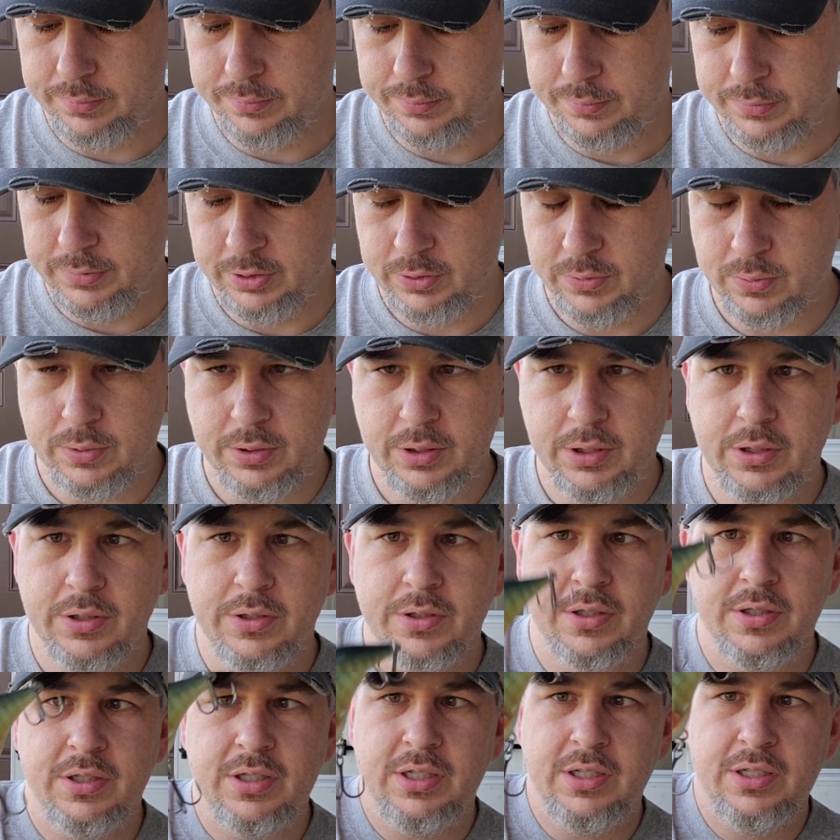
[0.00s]
This one here is
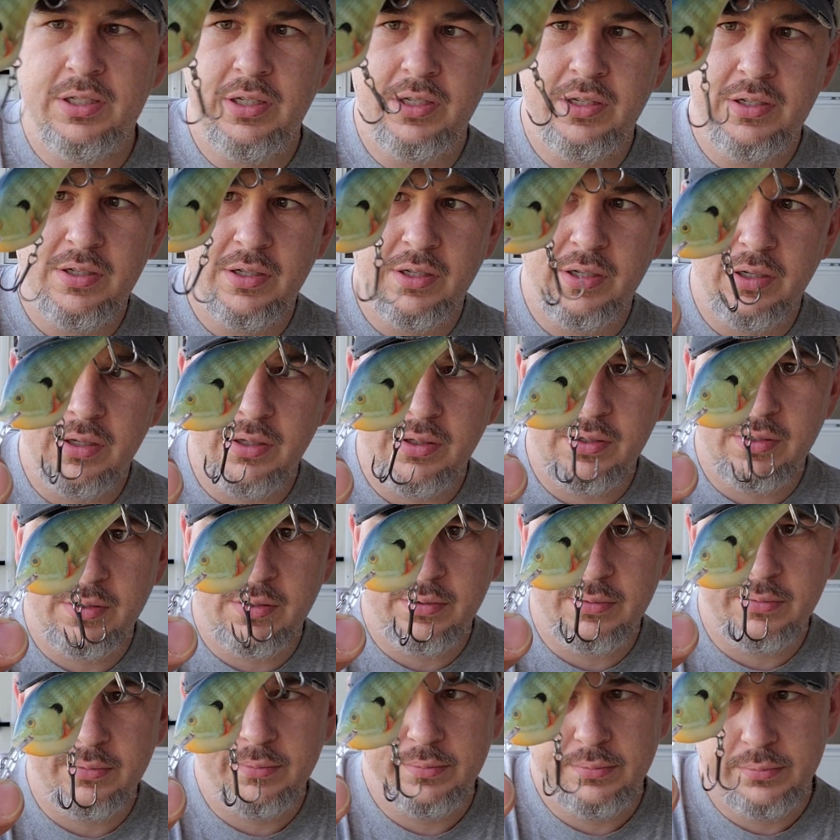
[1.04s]
a DT6.
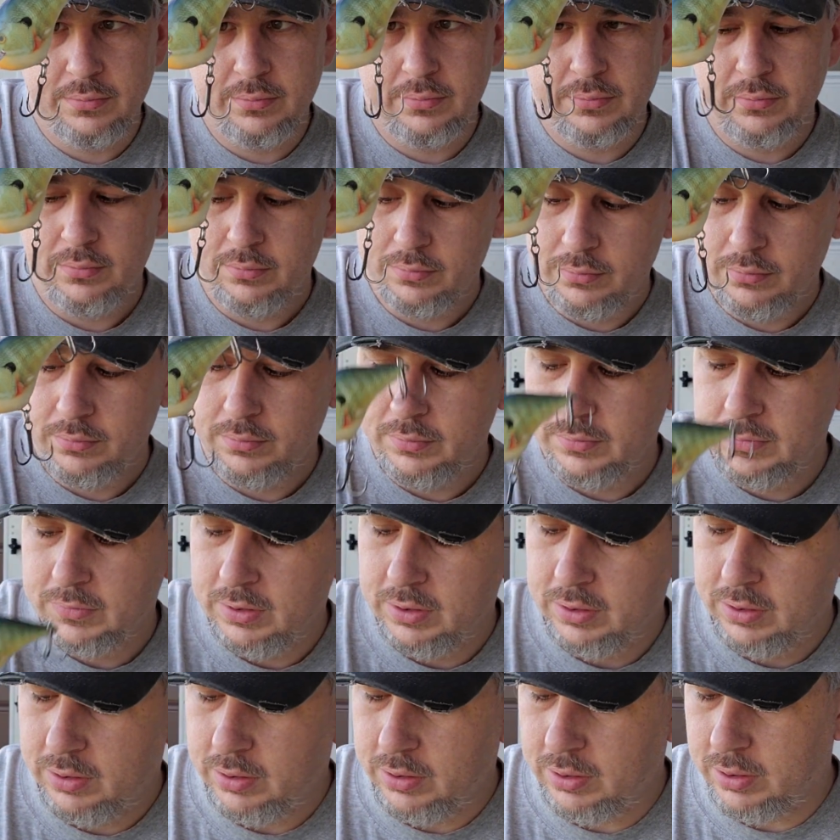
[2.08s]

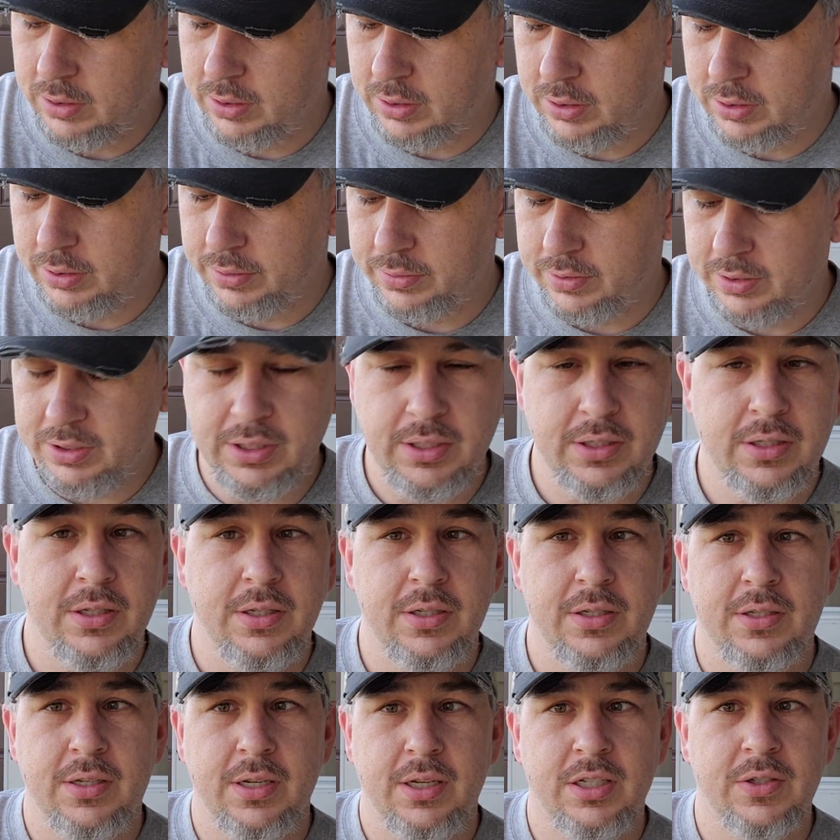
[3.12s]
The DT
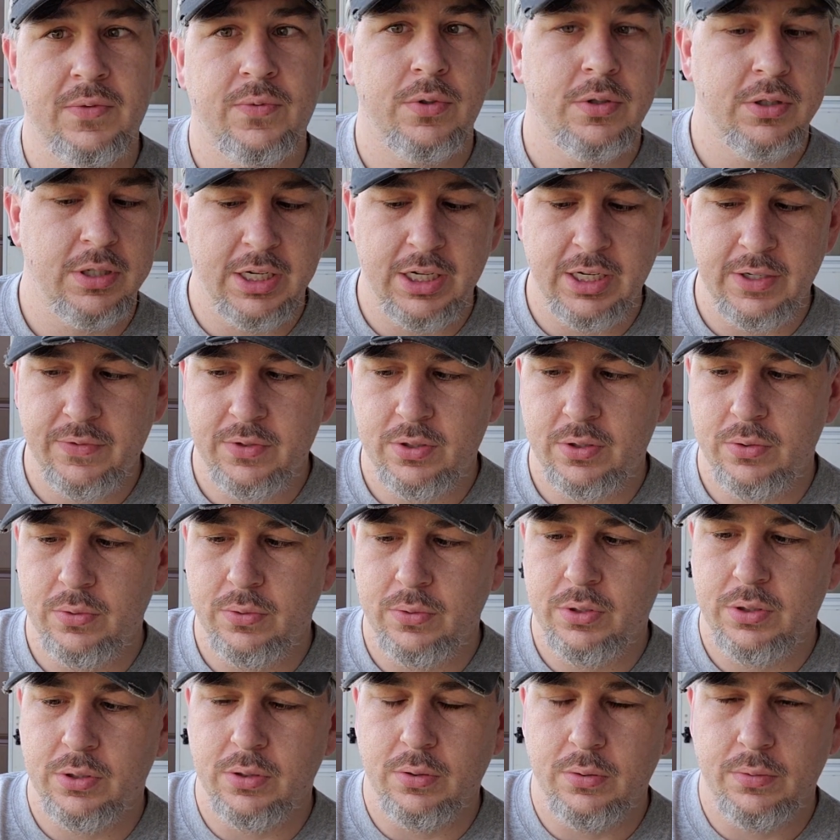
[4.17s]
stands for dives 2,
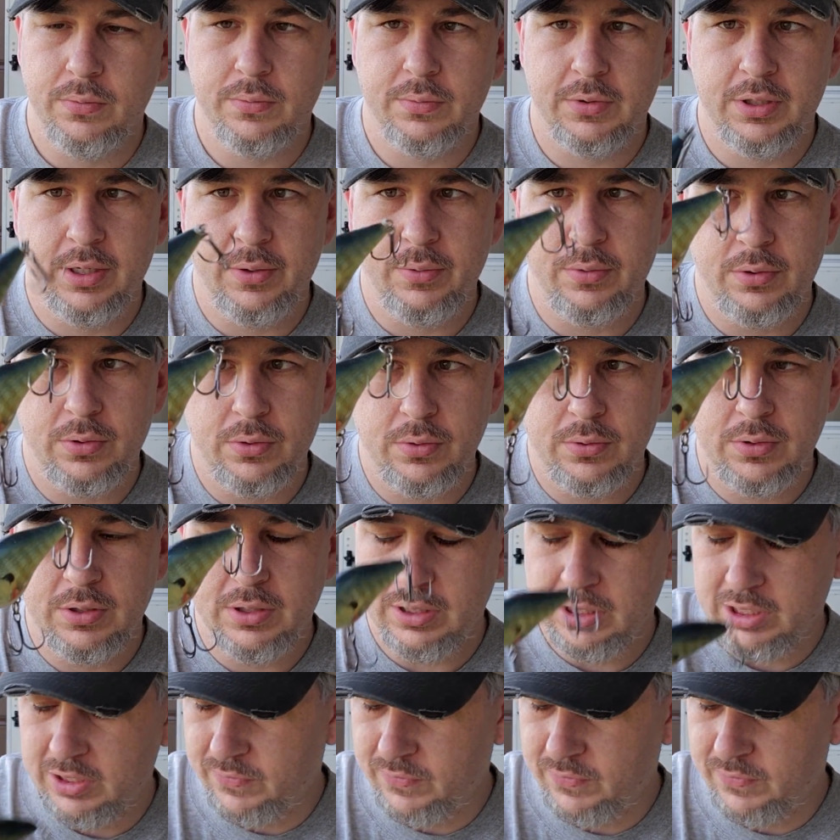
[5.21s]
so that one goes 6